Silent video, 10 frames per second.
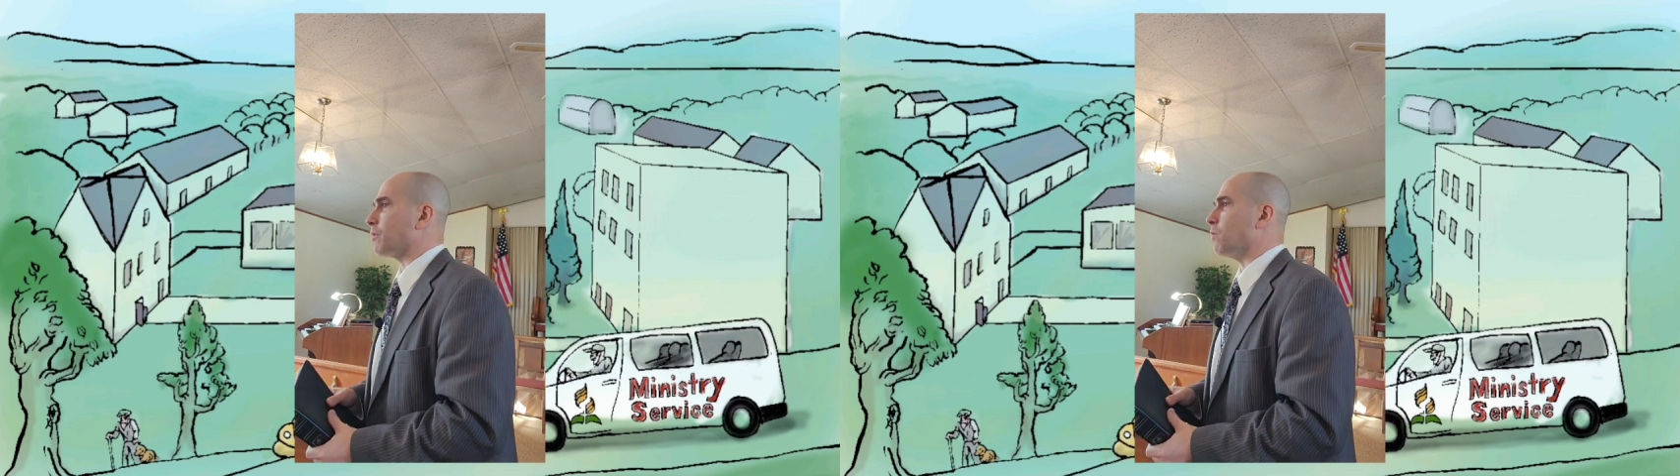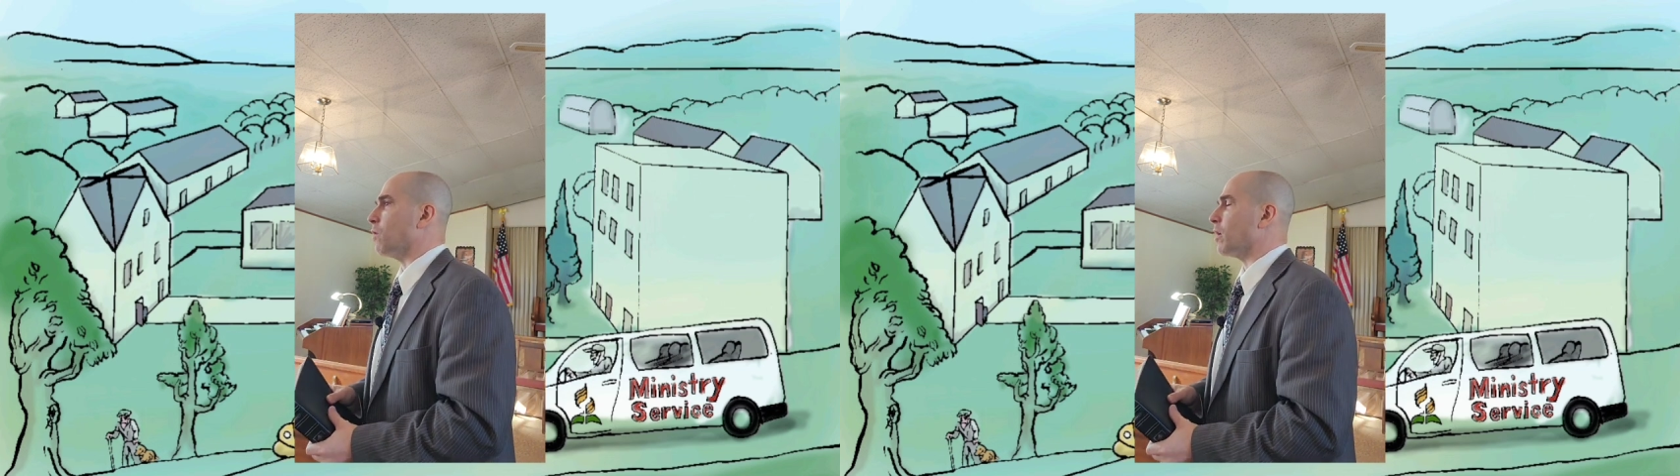
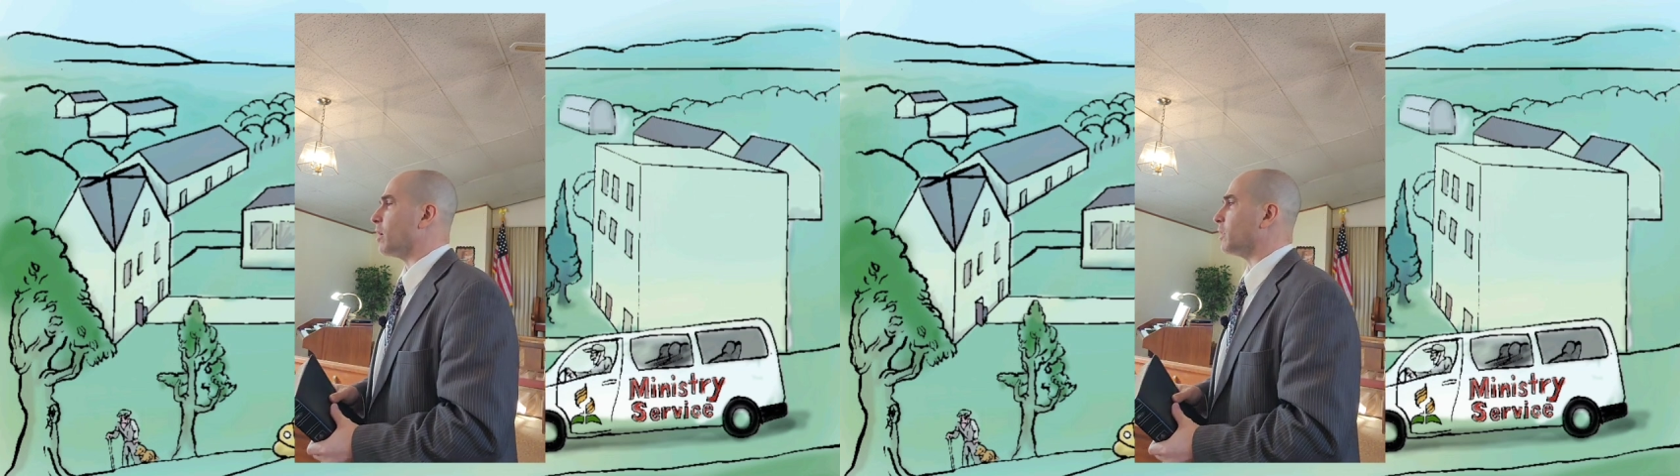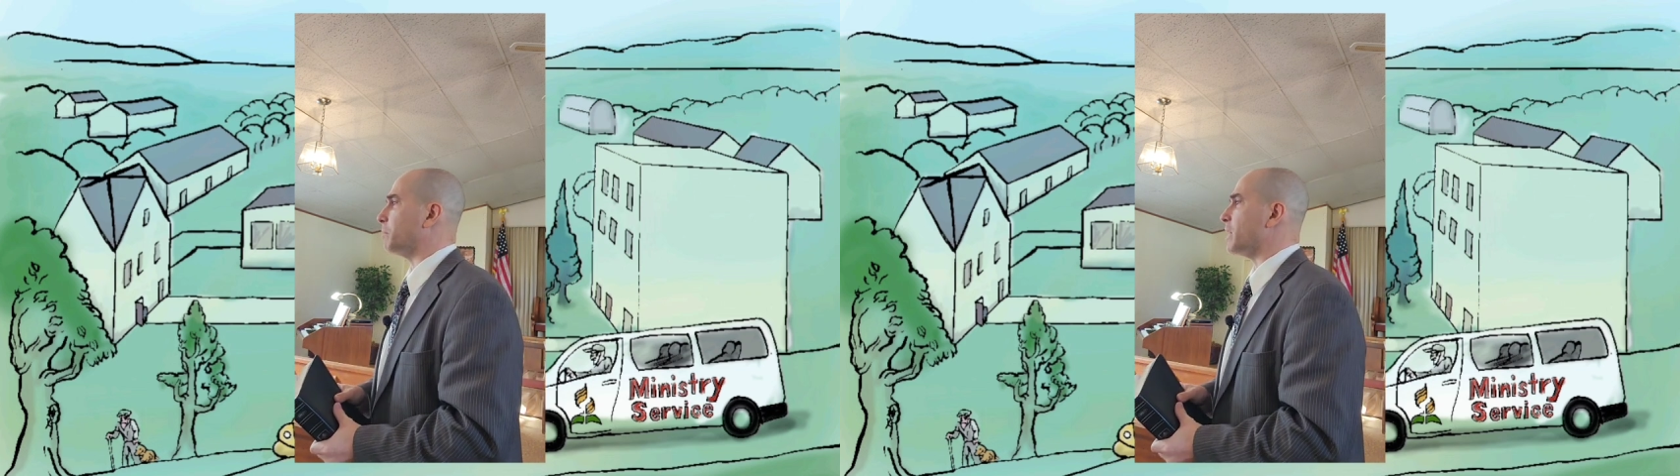the
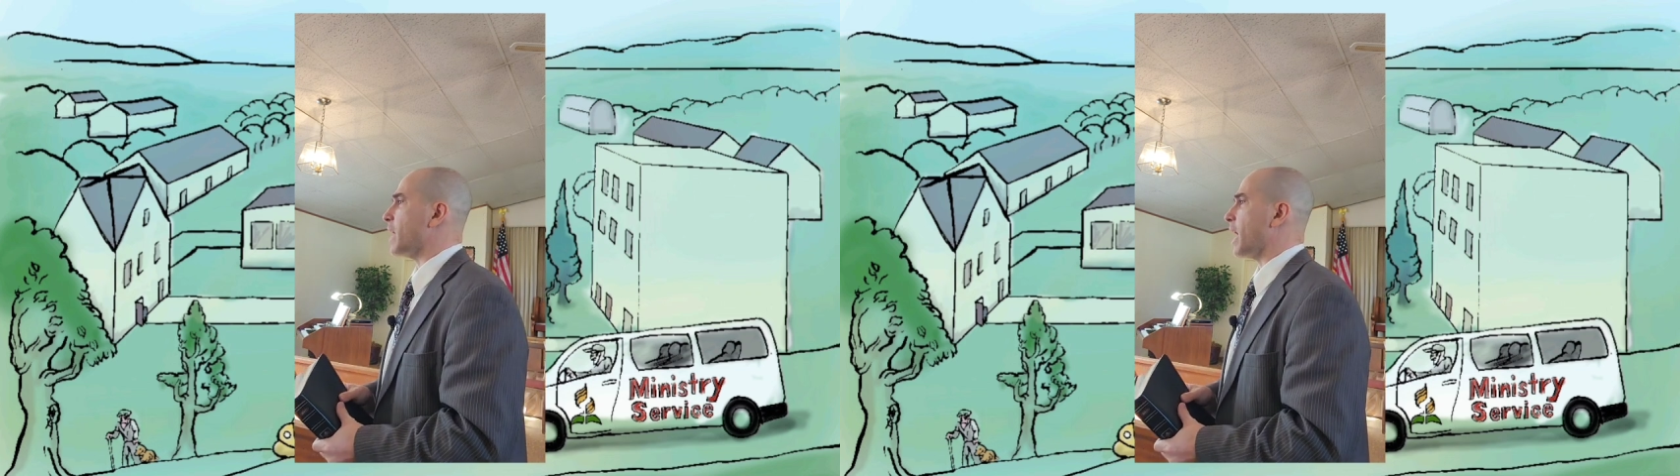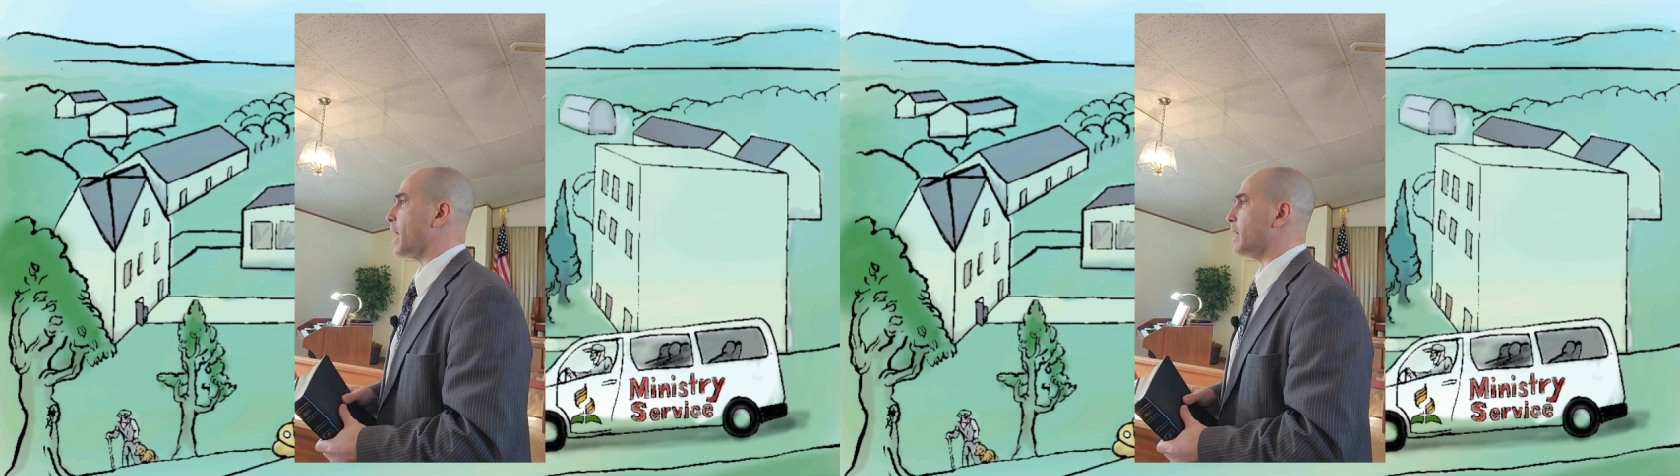world
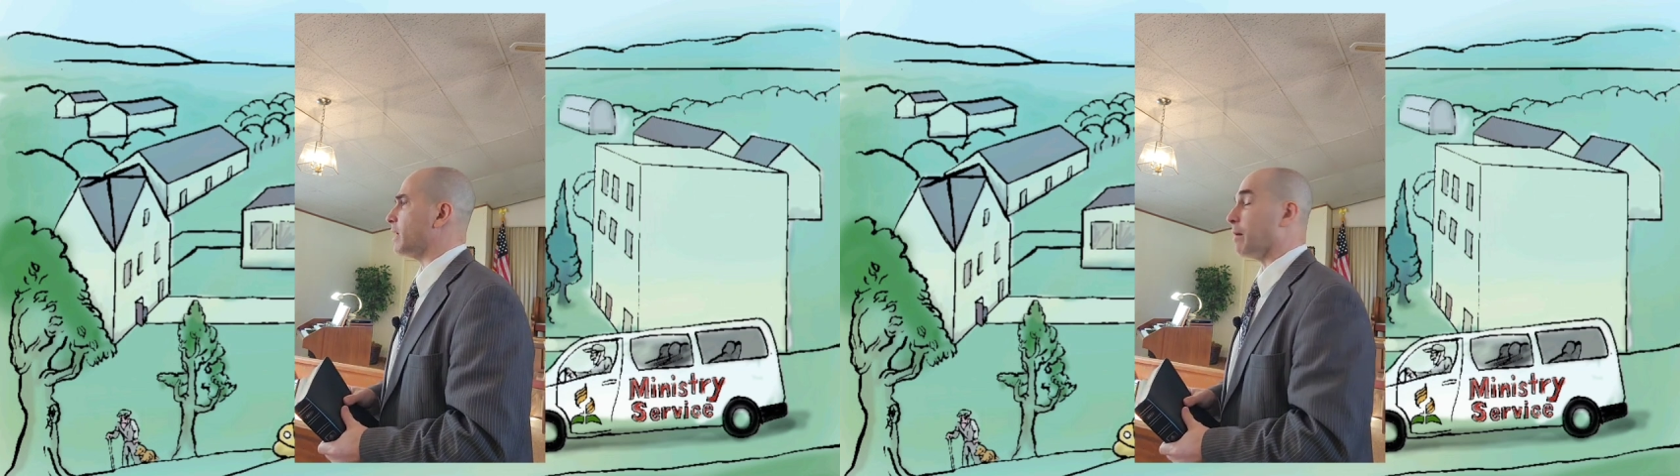began.